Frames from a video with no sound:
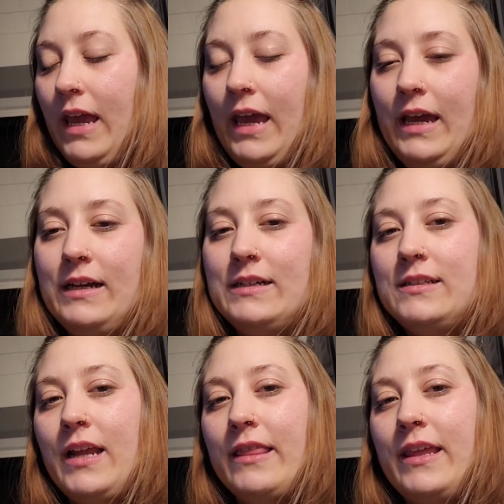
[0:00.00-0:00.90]

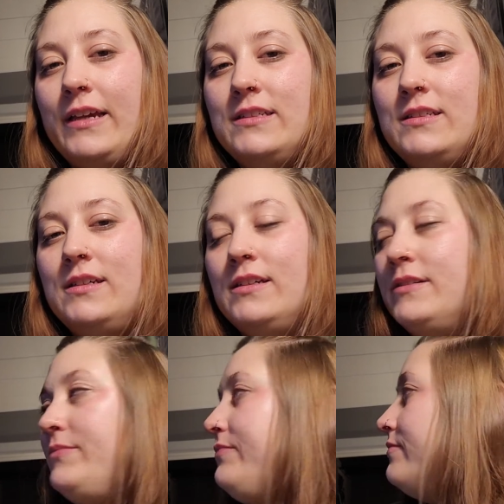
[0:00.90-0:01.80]
and I'd like
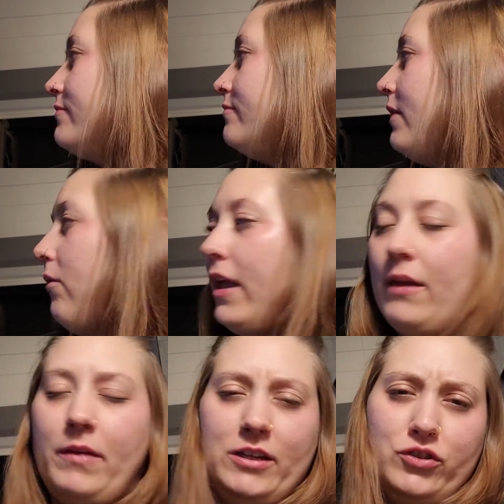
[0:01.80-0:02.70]
to, maybe I
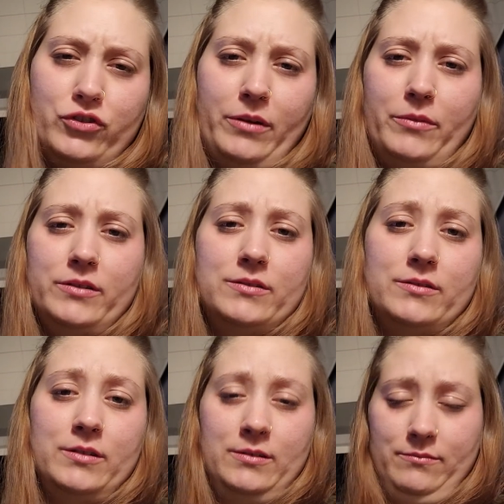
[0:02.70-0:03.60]
can make streamers
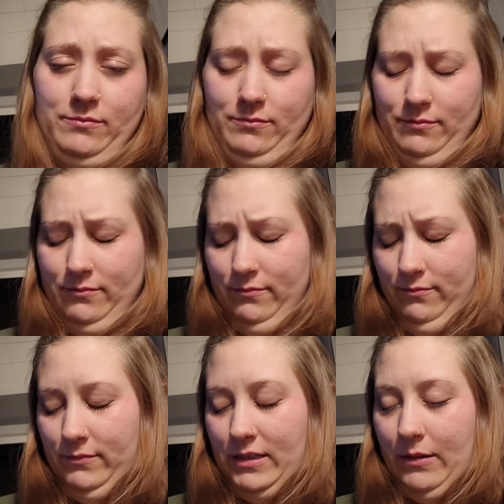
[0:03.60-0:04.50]
or
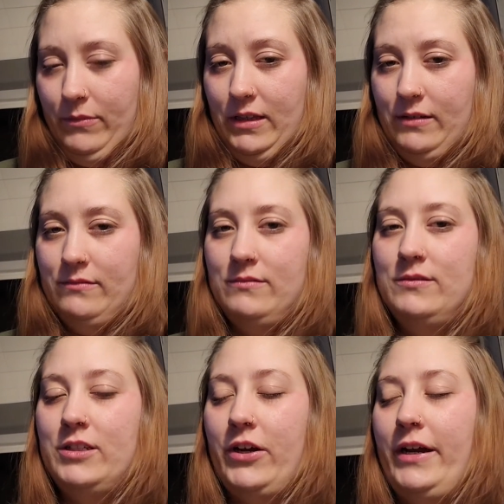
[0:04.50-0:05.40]
something.
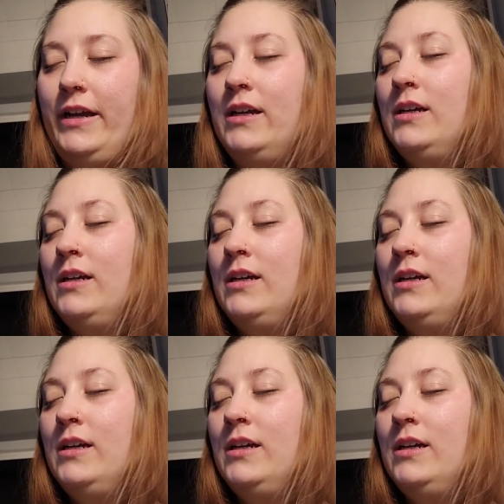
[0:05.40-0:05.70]
Sorry.